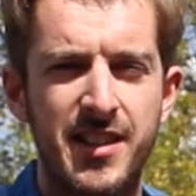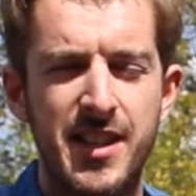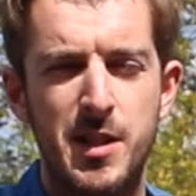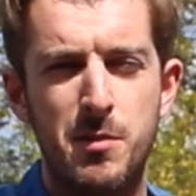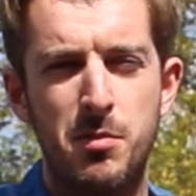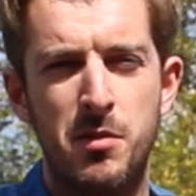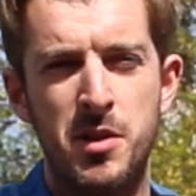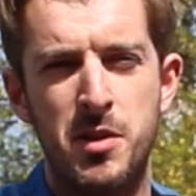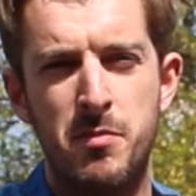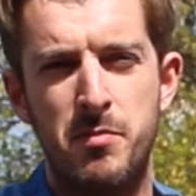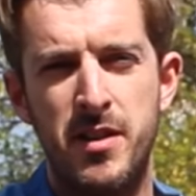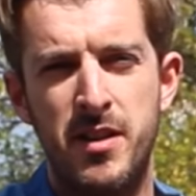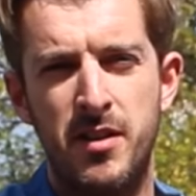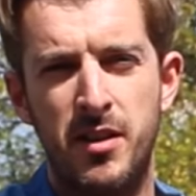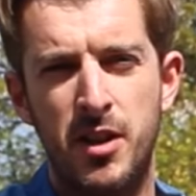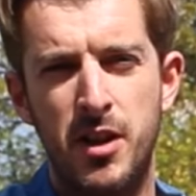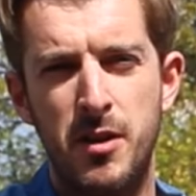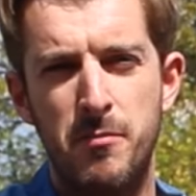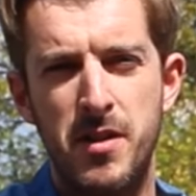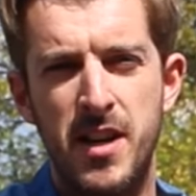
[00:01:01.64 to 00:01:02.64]
this one's
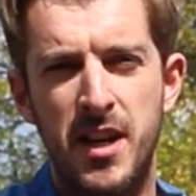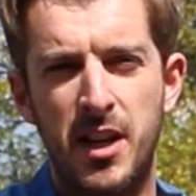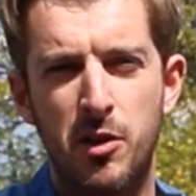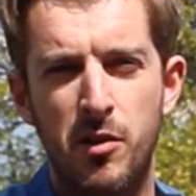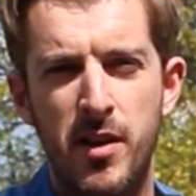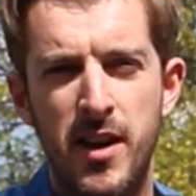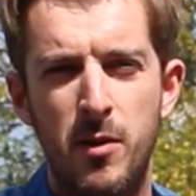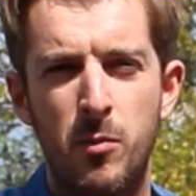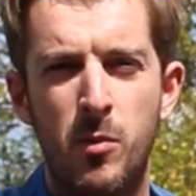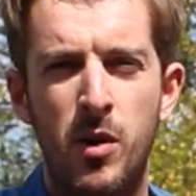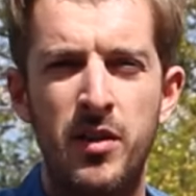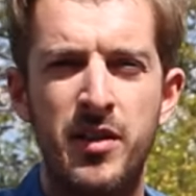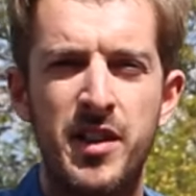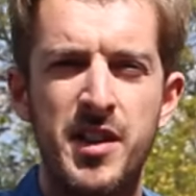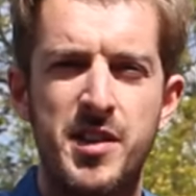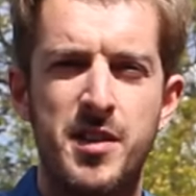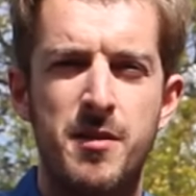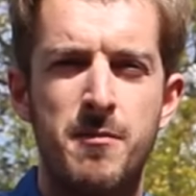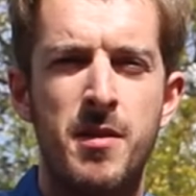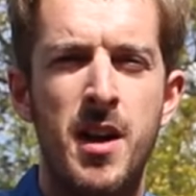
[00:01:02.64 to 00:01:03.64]
been going to be a great one
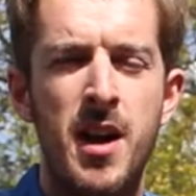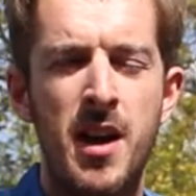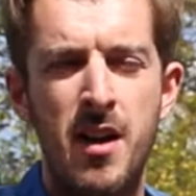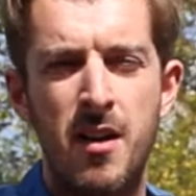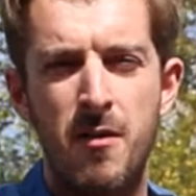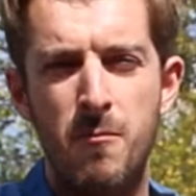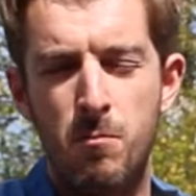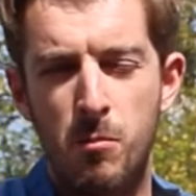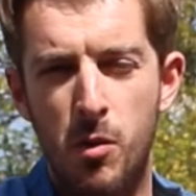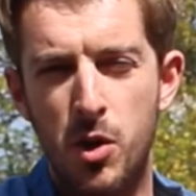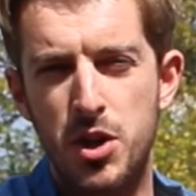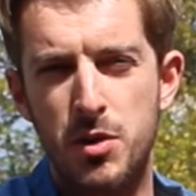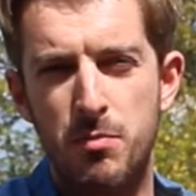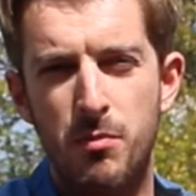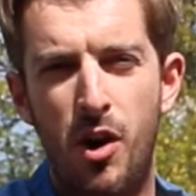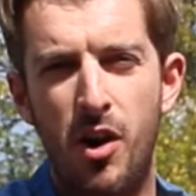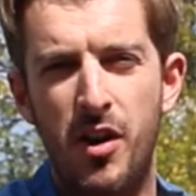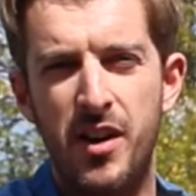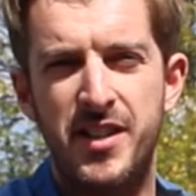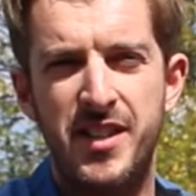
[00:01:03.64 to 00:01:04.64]
that's a much
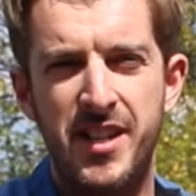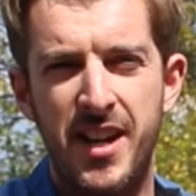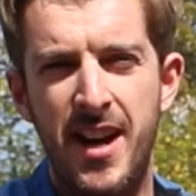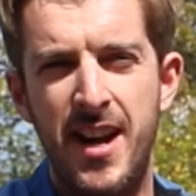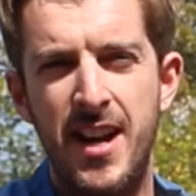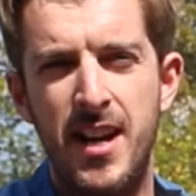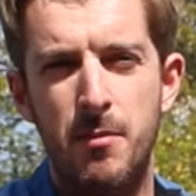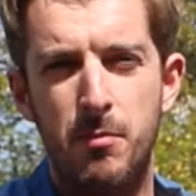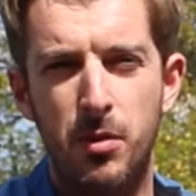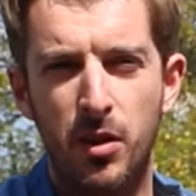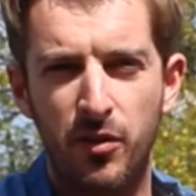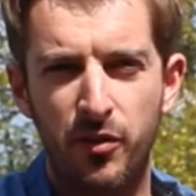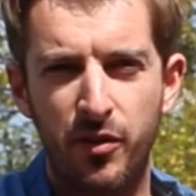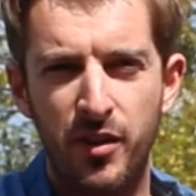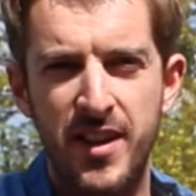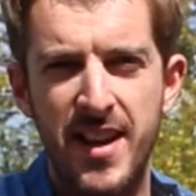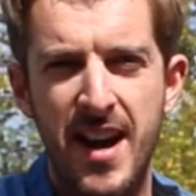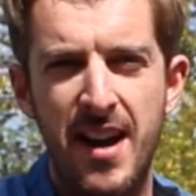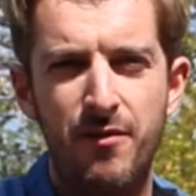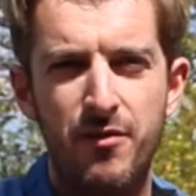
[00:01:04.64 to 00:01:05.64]
more attainable
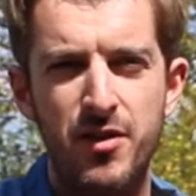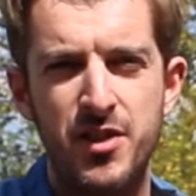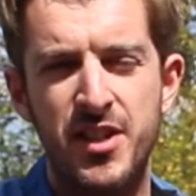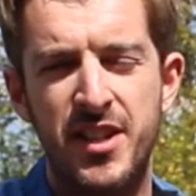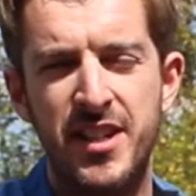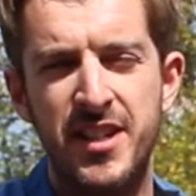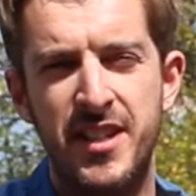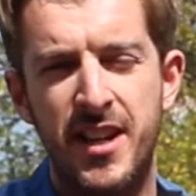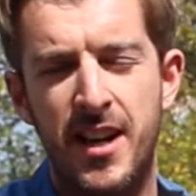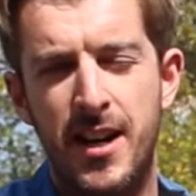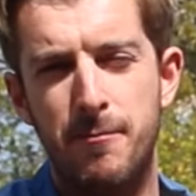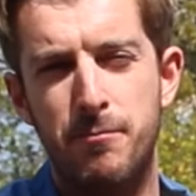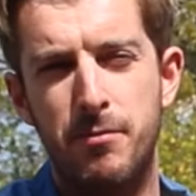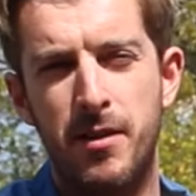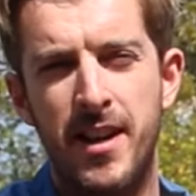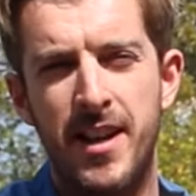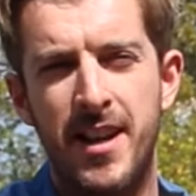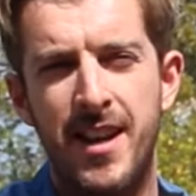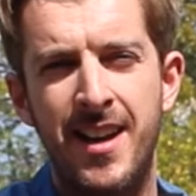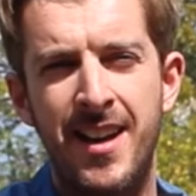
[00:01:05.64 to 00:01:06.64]
for the average guitar
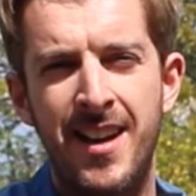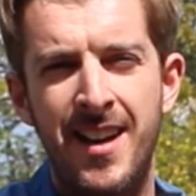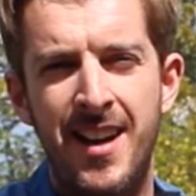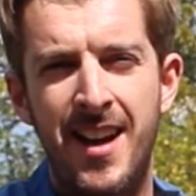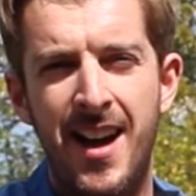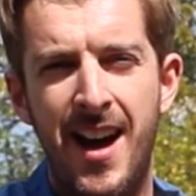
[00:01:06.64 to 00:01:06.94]
player